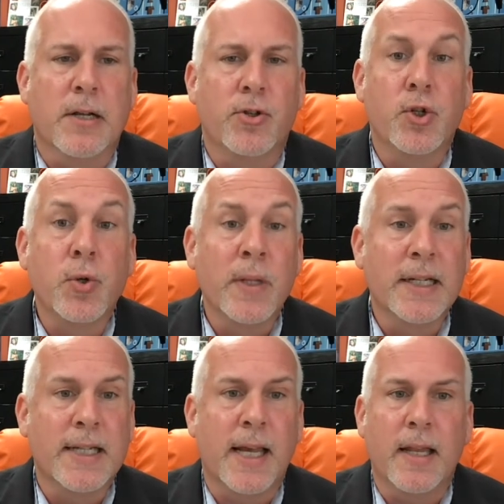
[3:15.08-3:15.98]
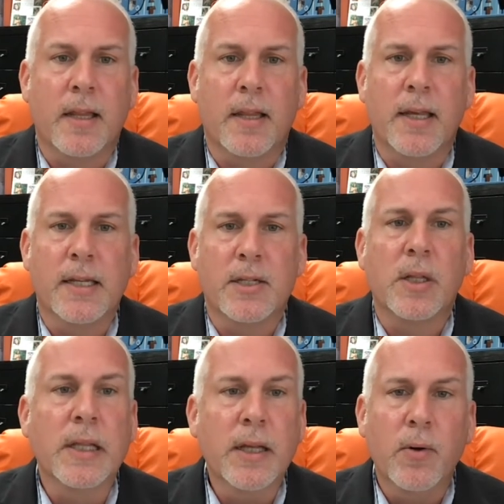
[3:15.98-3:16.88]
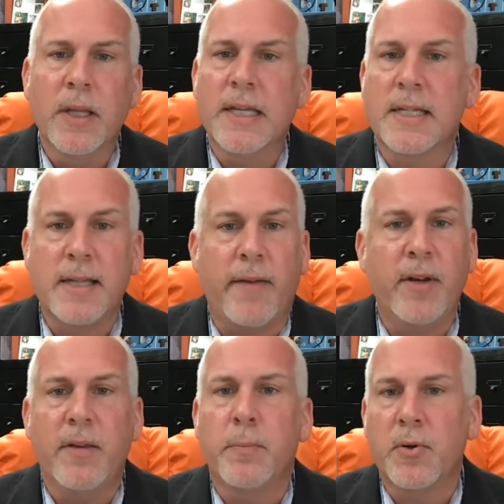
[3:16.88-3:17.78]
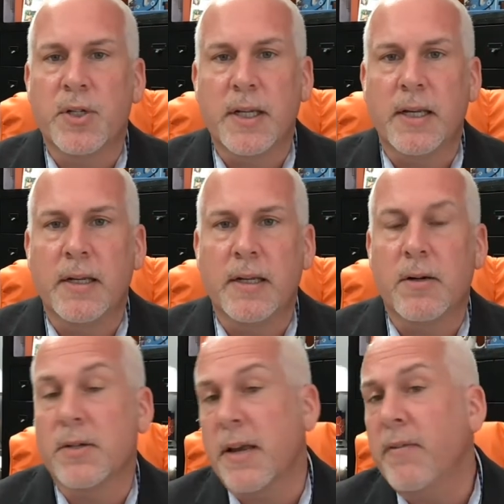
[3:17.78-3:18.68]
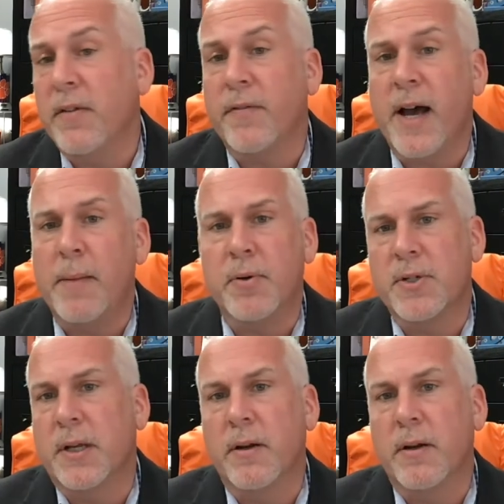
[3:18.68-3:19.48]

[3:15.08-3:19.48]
June the 10th, is literally 70% or 75%